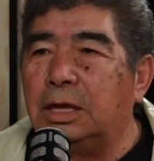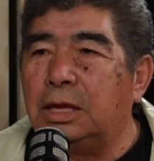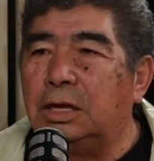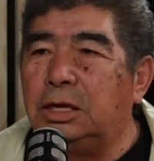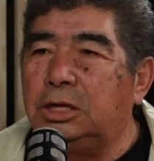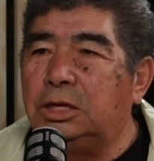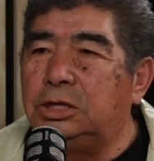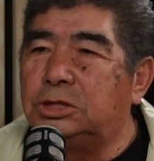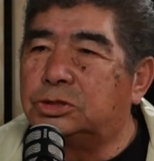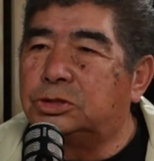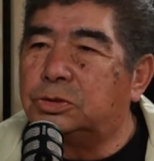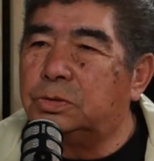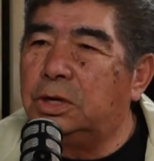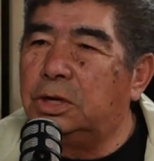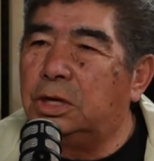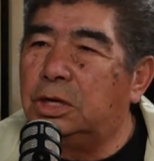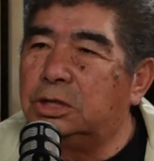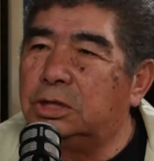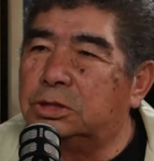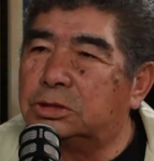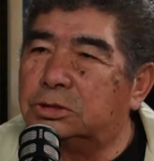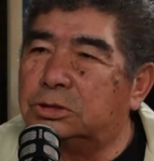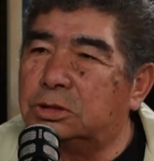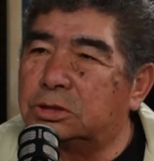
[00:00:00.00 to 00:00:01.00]
Israel
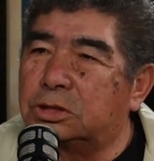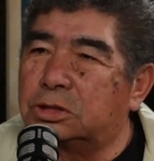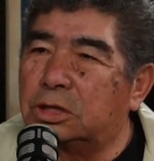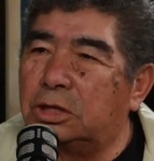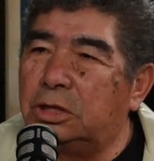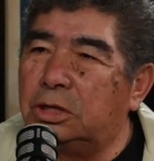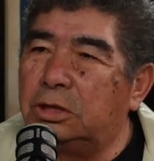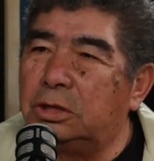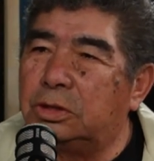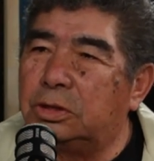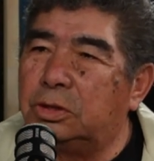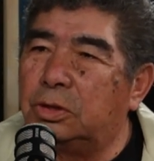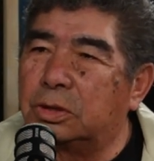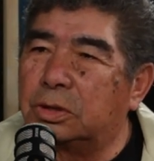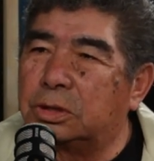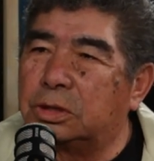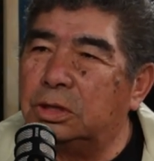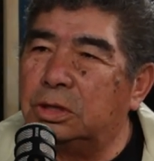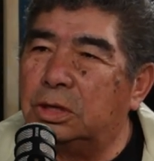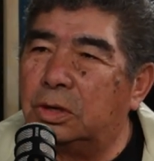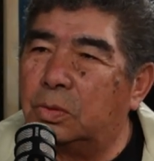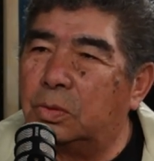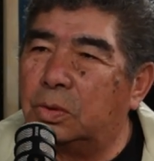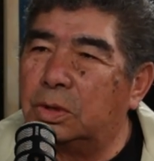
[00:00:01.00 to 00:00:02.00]
is just a little dot
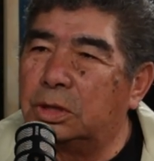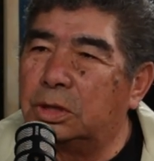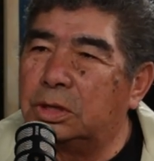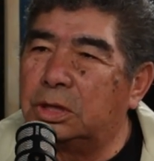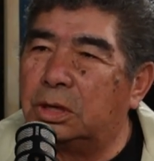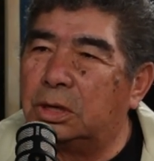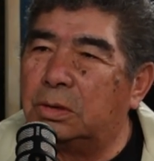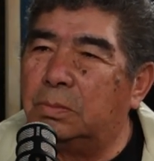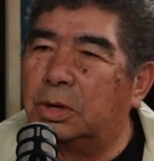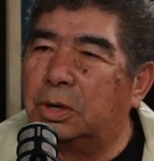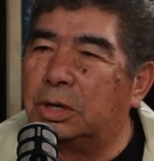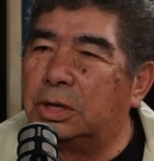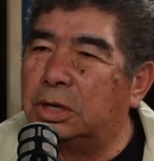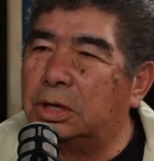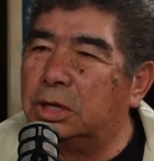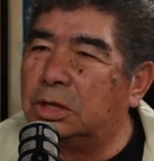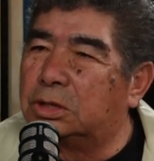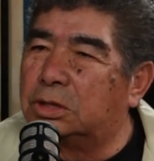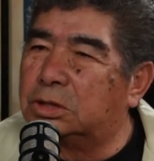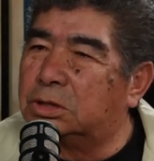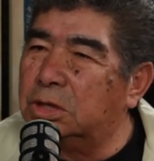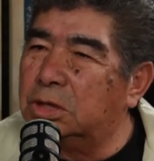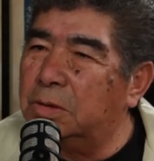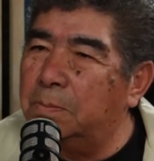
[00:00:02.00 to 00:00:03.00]
in the world here, but
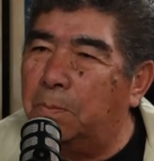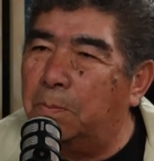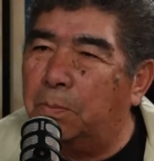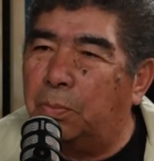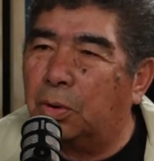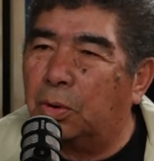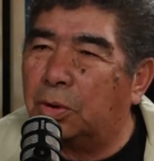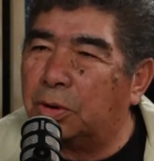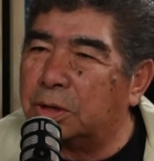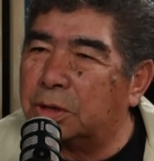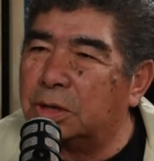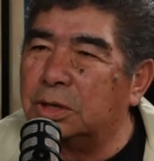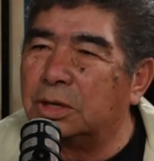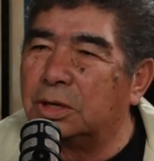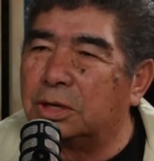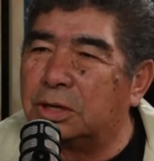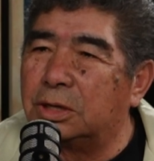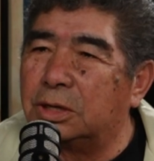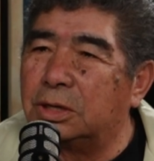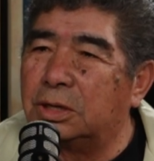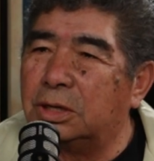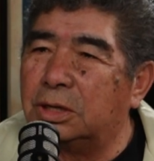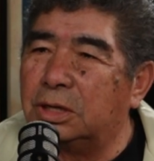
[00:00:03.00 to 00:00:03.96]
it's important.